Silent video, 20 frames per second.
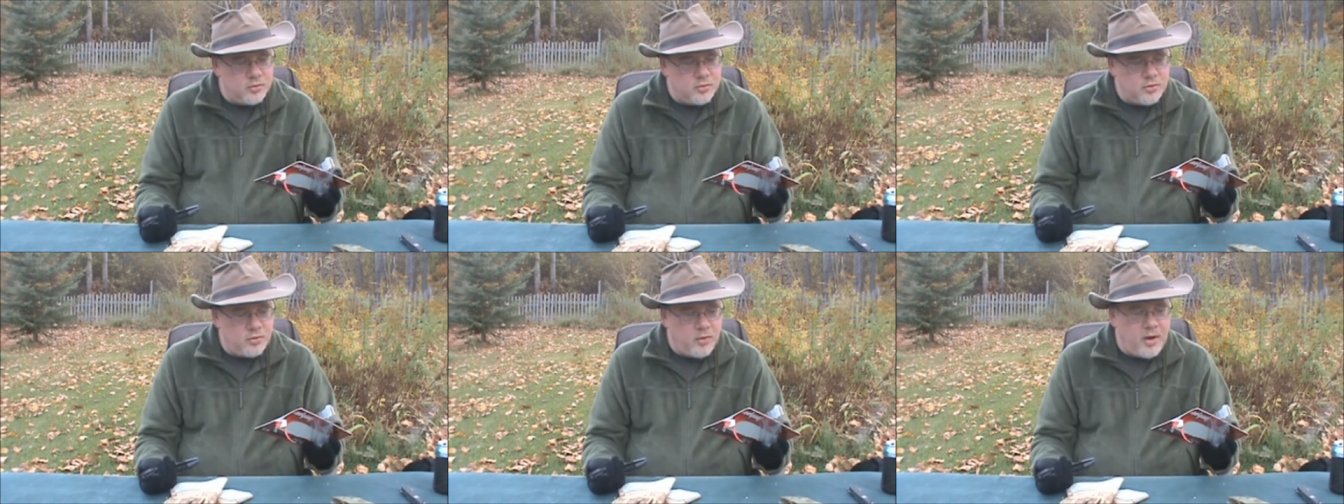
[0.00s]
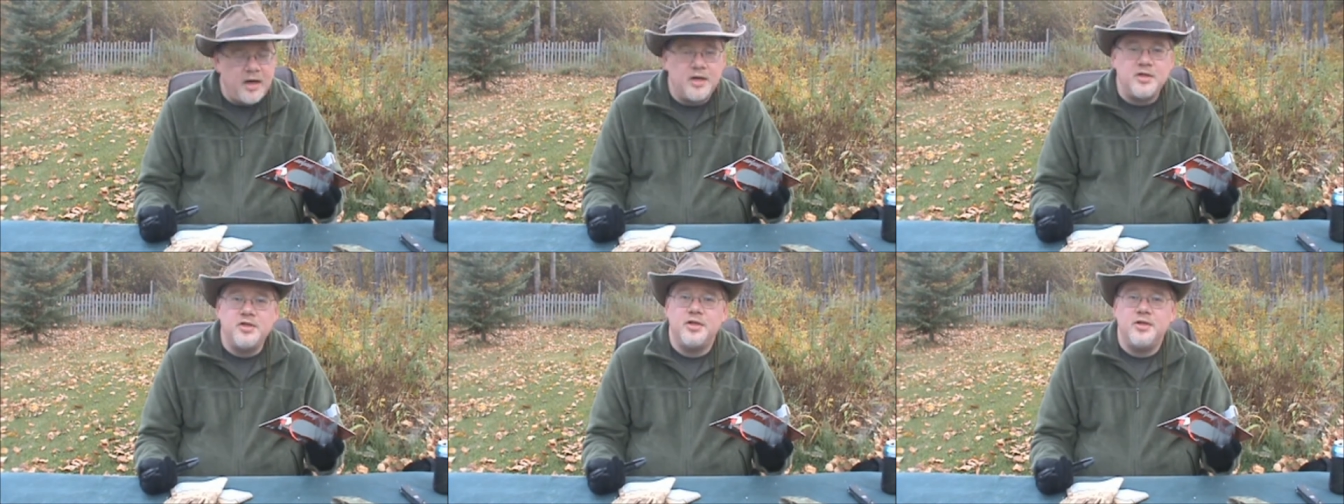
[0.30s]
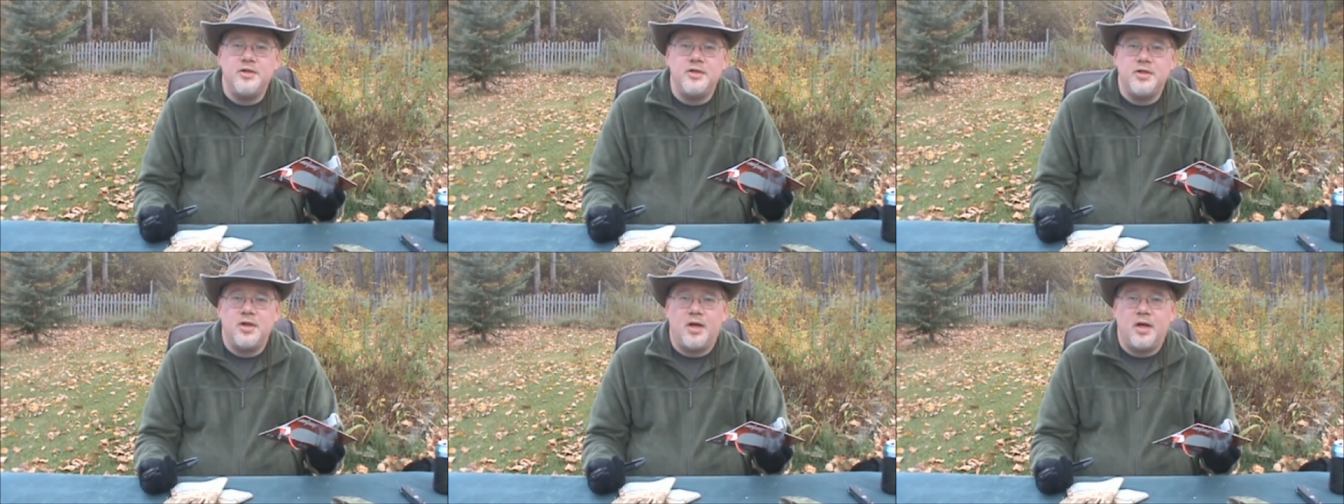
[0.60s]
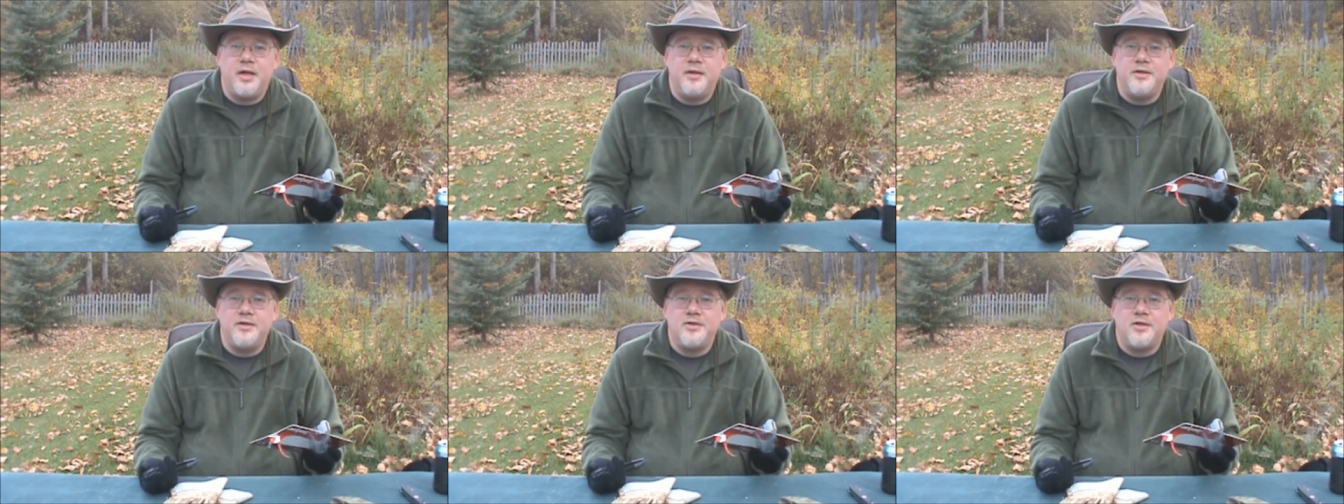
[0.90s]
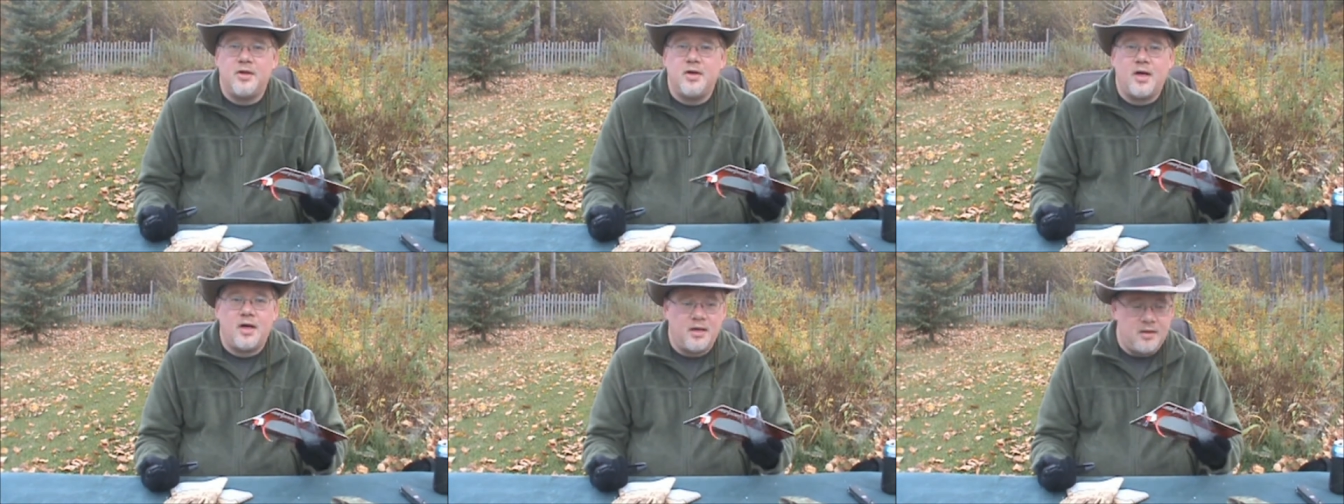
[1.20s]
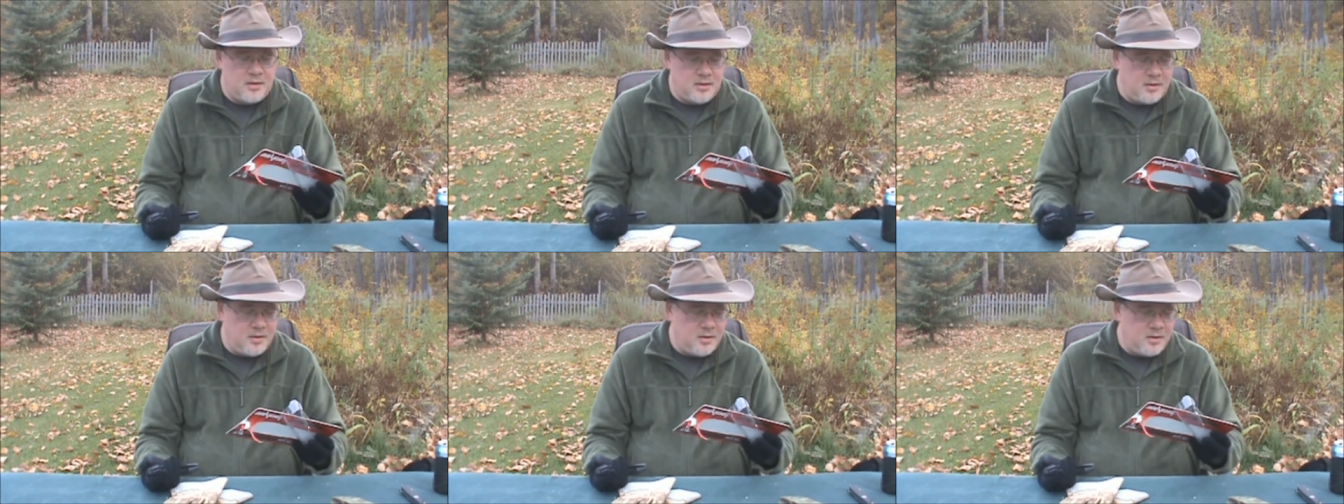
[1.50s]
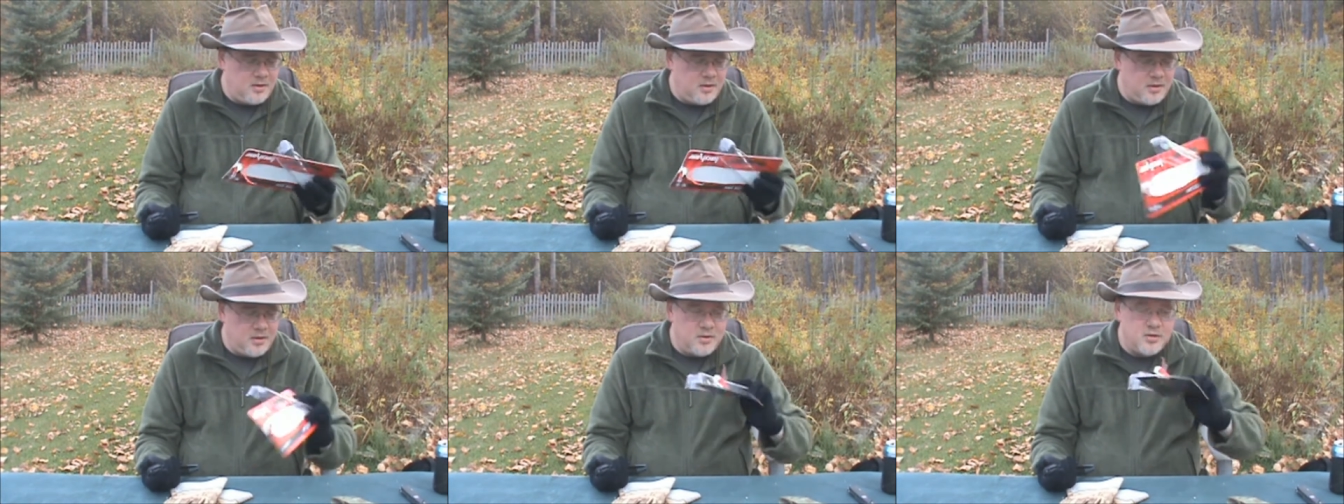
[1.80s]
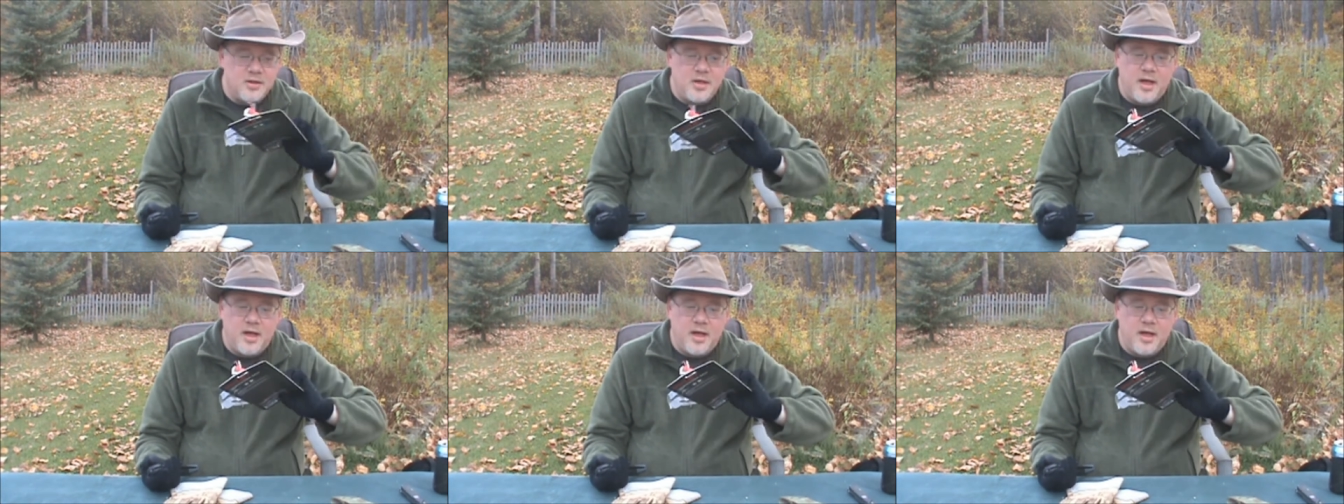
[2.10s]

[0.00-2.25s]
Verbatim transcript: directions on the saw. There's